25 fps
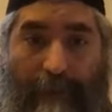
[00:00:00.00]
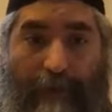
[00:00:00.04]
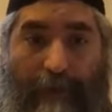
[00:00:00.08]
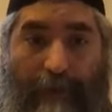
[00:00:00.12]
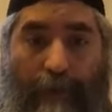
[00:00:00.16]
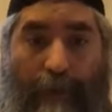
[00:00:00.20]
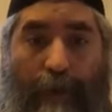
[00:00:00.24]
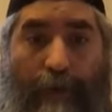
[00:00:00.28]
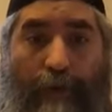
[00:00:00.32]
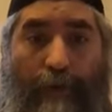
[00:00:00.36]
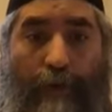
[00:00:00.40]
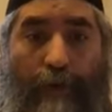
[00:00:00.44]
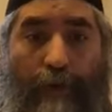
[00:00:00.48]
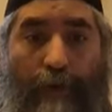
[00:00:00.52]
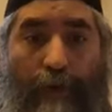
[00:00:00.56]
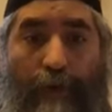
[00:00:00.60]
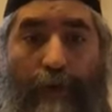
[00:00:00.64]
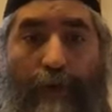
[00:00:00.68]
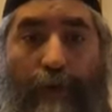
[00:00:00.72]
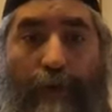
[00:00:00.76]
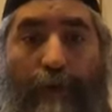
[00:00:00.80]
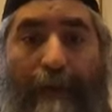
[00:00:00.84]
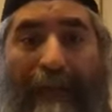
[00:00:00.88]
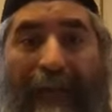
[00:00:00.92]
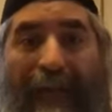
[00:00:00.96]
So
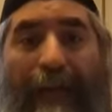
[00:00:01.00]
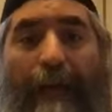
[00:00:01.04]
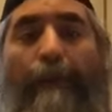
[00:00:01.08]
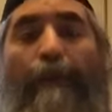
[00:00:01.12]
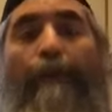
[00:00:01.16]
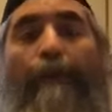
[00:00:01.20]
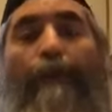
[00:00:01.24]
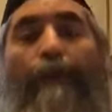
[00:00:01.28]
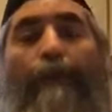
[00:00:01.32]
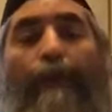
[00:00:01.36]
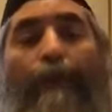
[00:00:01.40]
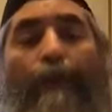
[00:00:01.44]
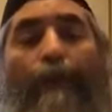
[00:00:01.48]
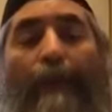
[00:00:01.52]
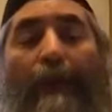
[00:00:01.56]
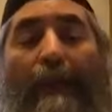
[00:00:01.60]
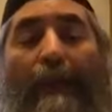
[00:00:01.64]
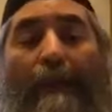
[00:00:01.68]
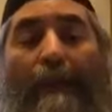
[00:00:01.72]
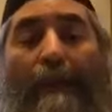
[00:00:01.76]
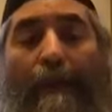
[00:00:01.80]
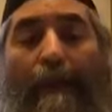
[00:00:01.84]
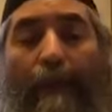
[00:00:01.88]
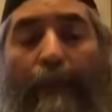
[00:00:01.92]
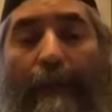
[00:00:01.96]
now
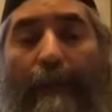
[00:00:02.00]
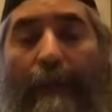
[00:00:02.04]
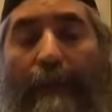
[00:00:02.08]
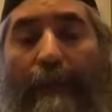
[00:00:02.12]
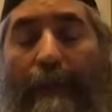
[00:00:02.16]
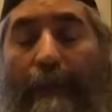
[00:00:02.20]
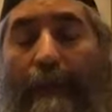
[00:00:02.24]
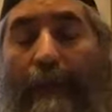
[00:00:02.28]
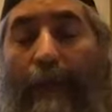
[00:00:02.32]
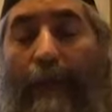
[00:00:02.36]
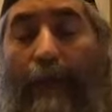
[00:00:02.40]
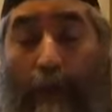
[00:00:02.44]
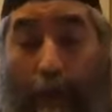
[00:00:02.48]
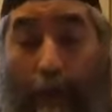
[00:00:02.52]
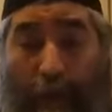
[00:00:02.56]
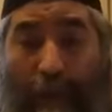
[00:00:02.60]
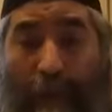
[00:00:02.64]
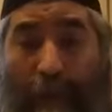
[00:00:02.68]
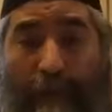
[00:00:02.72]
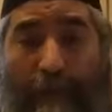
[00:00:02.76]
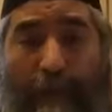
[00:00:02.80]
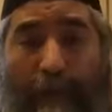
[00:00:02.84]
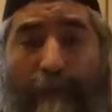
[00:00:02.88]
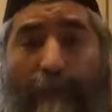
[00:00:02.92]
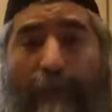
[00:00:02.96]
we
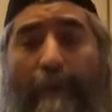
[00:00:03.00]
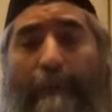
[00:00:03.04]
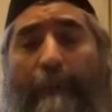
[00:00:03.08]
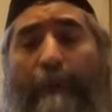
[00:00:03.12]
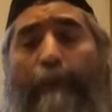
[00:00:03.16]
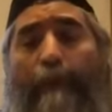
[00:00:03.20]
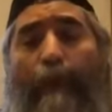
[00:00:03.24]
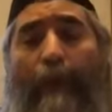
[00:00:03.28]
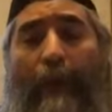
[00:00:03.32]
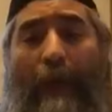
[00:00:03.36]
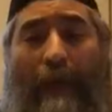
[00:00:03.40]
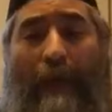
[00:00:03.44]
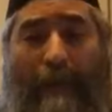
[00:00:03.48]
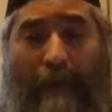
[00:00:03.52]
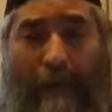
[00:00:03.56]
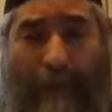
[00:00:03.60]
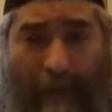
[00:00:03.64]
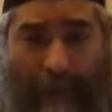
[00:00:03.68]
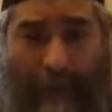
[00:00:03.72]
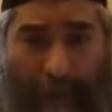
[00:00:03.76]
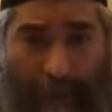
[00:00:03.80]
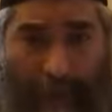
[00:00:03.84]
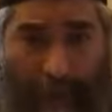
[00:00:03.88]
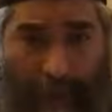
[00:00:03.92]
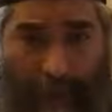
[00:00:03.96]
according to the Malbim, we're
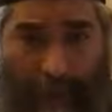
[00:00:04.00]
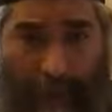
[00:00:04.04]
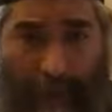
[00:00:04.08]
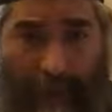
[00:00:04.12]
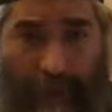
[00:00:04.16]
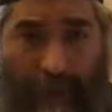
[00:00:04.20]
entering